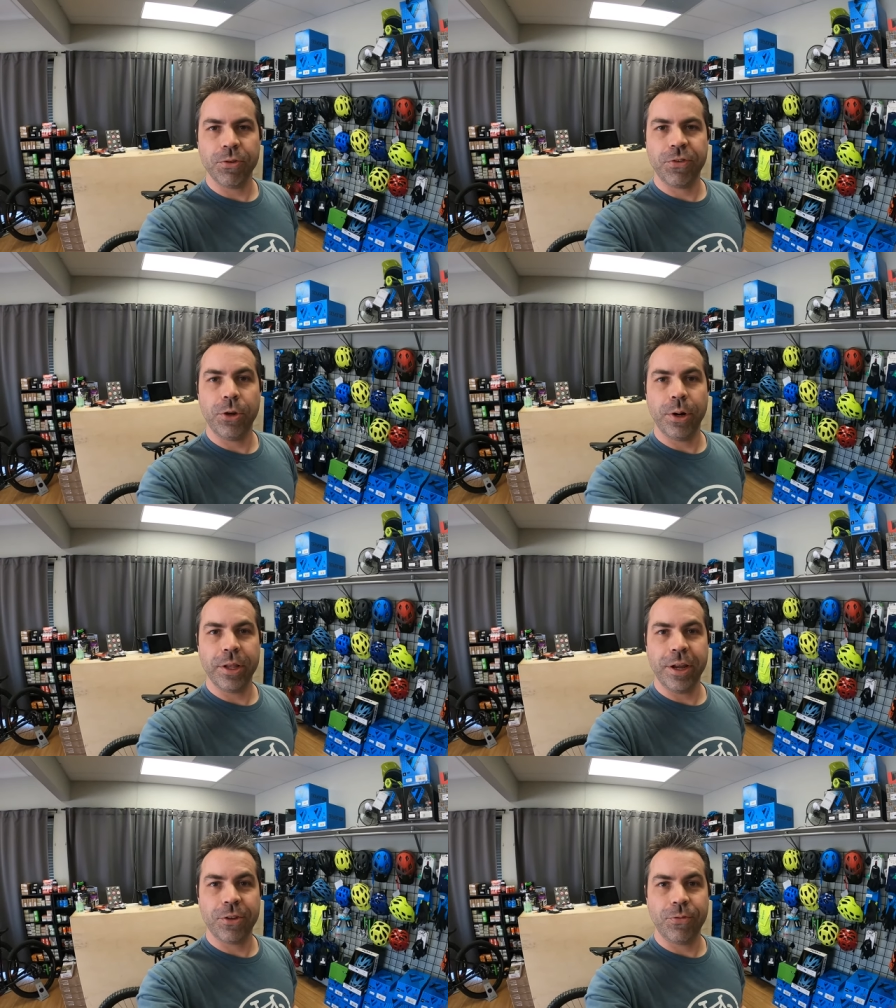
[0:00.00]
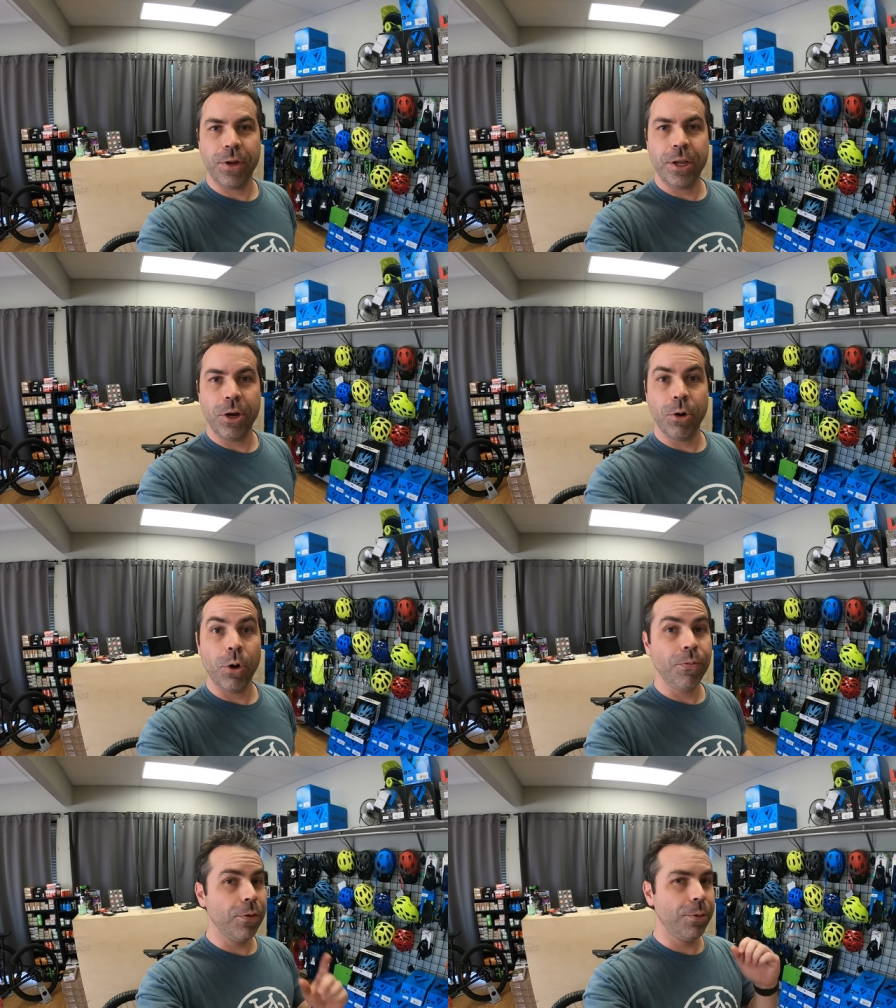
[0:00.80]
We'll see you on the next video,
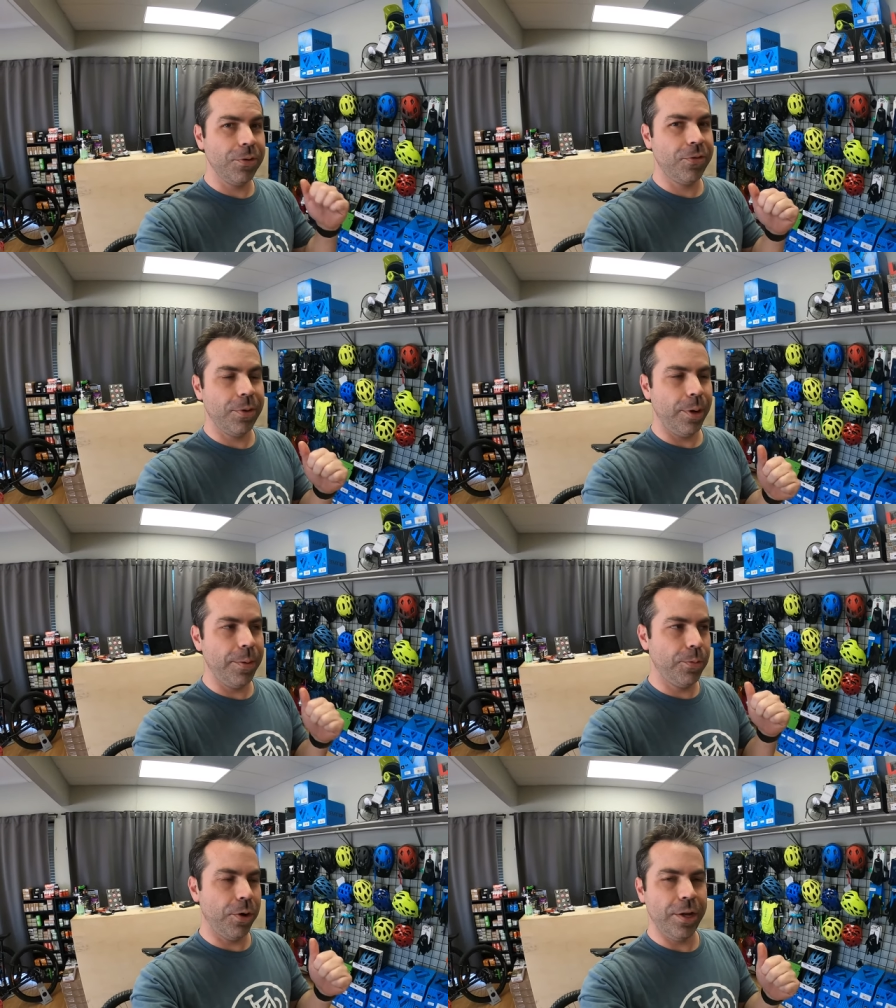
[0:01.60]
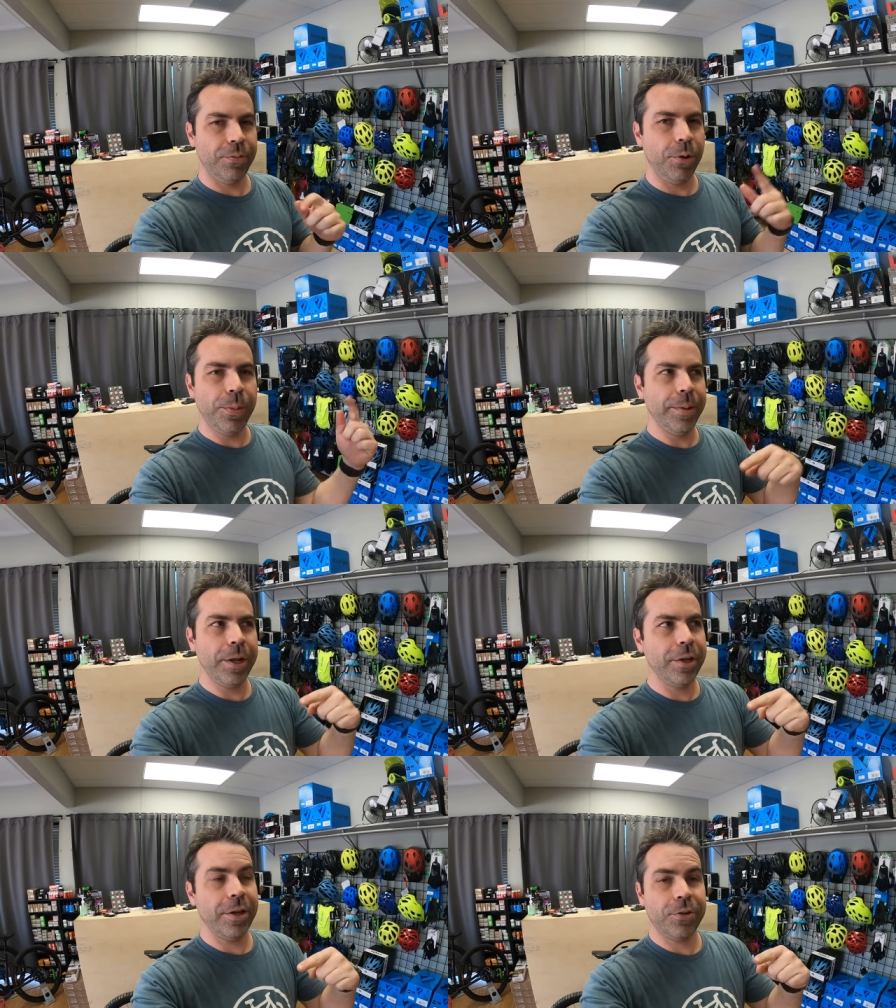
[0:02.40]
hopefully with some upgrades. Well, maybe
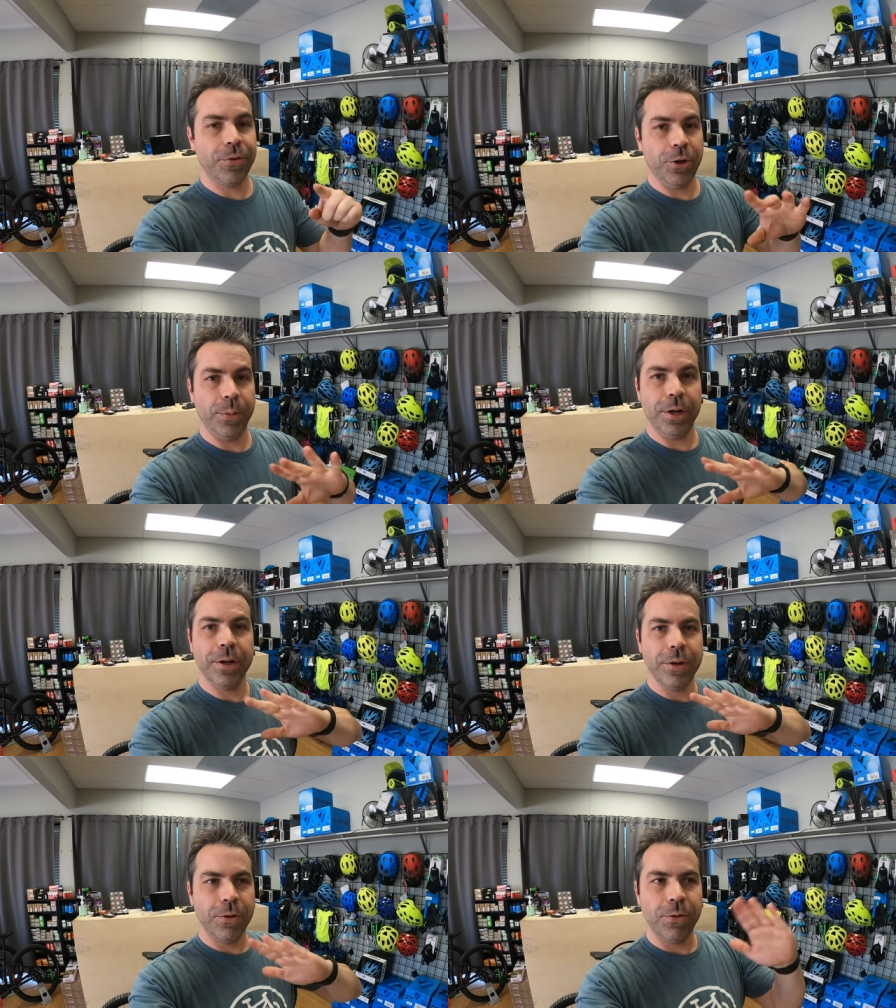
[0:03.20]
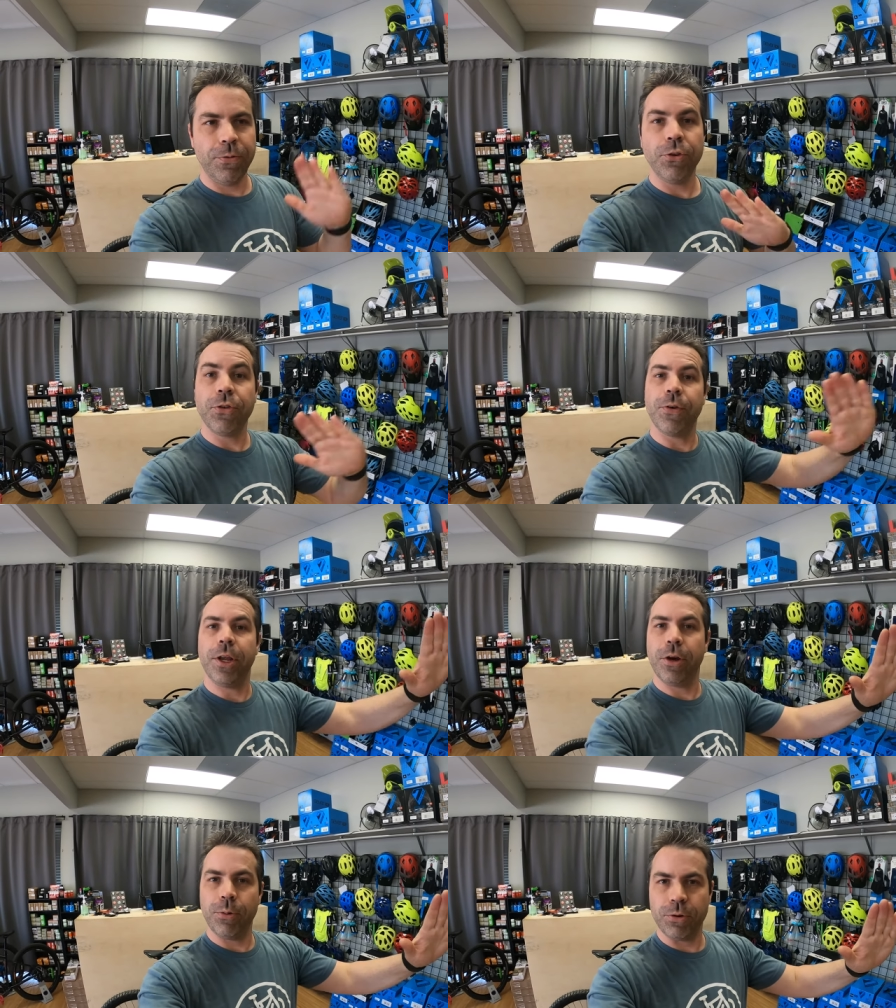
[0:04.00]
on the next video, but future
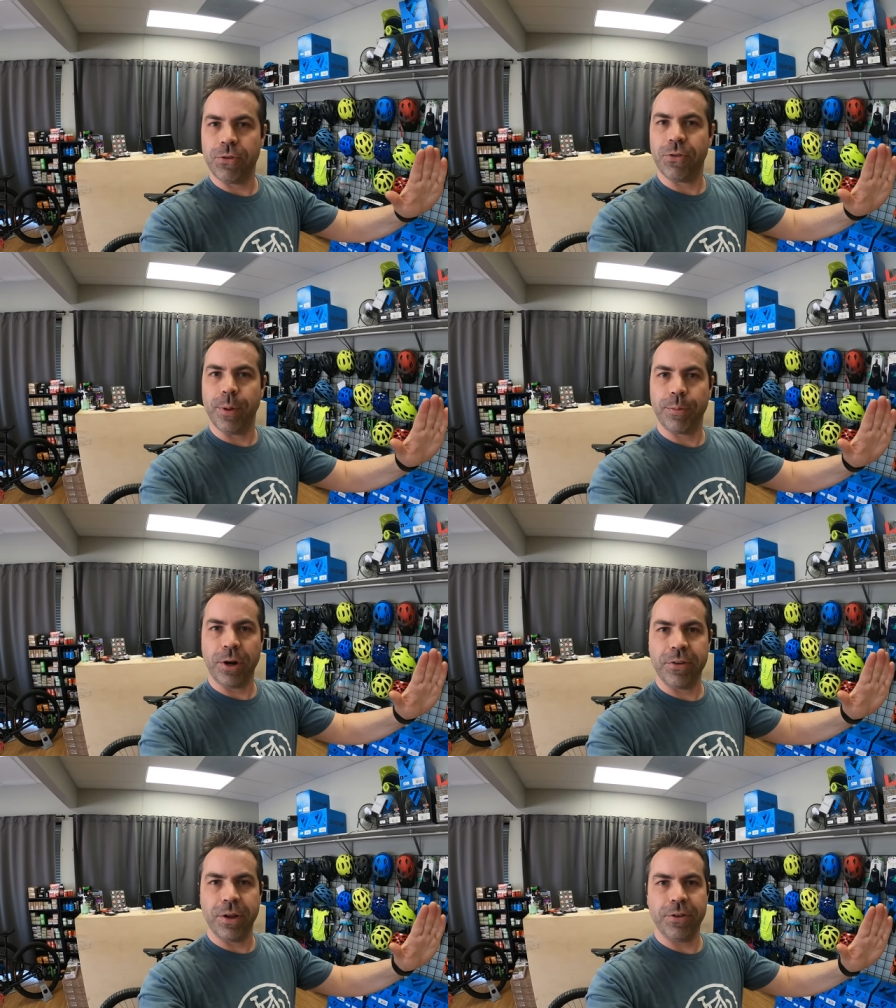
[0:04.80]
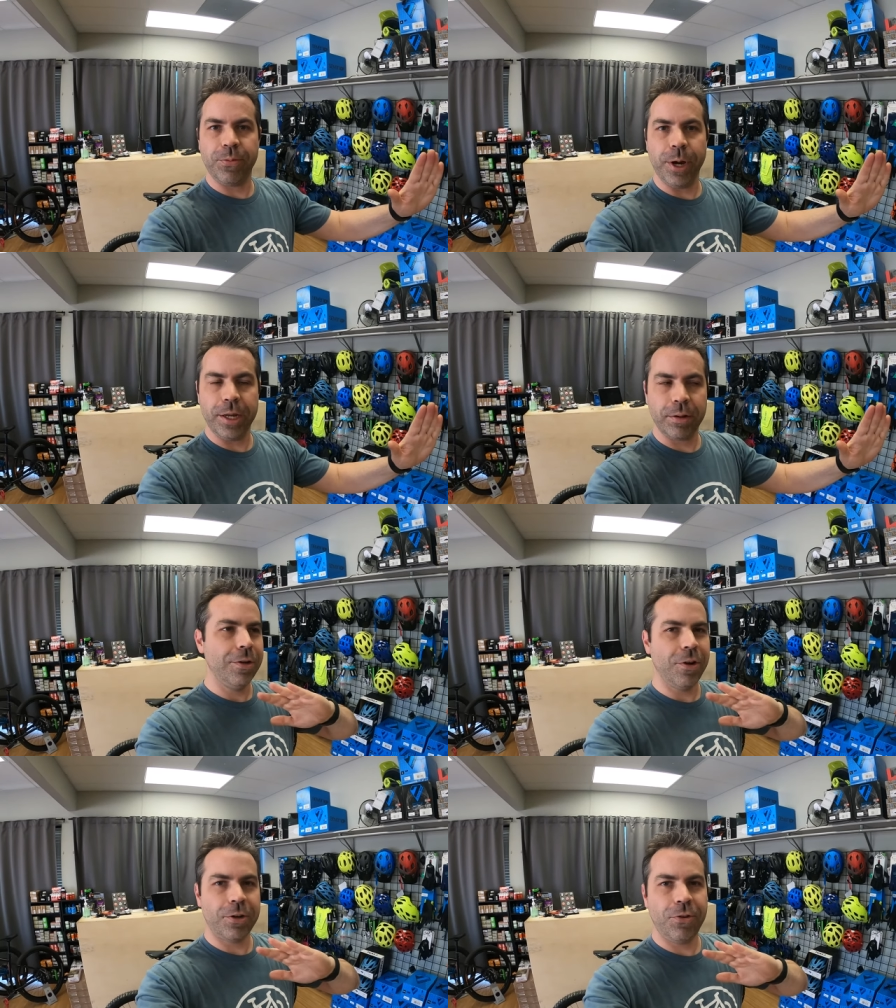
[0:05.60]
video, we'll do some upgrades on this bike.
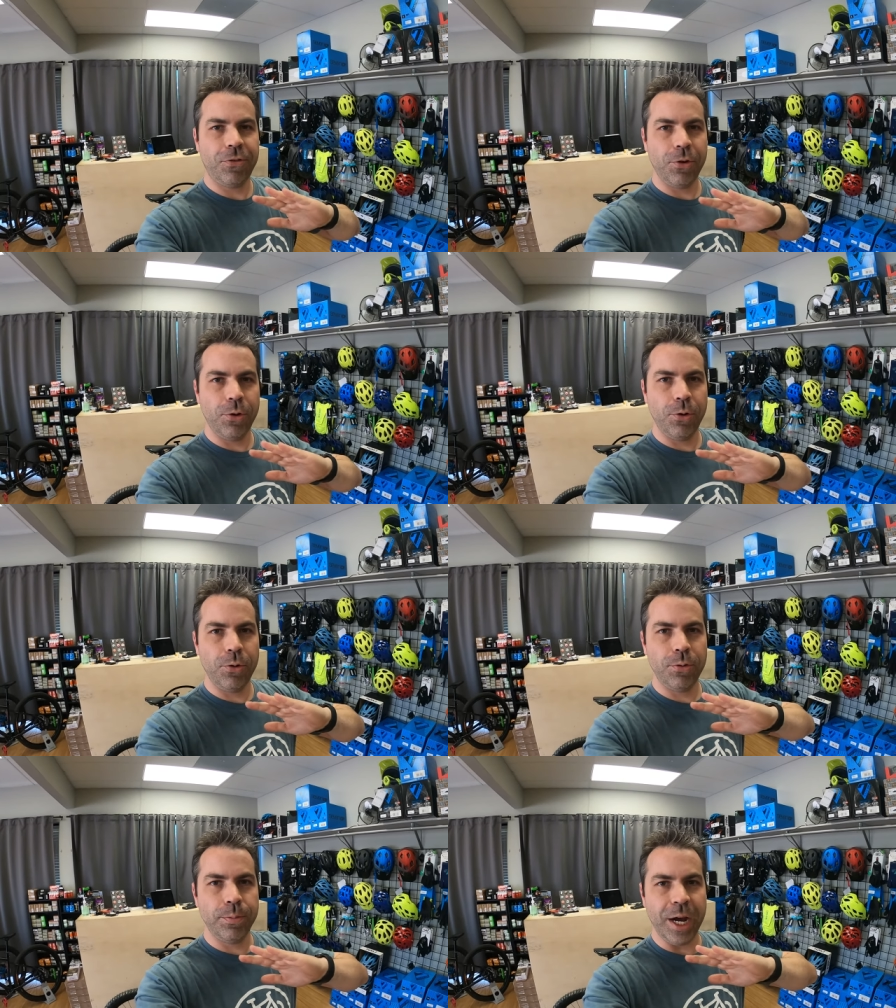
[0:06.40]
Talk to you soon.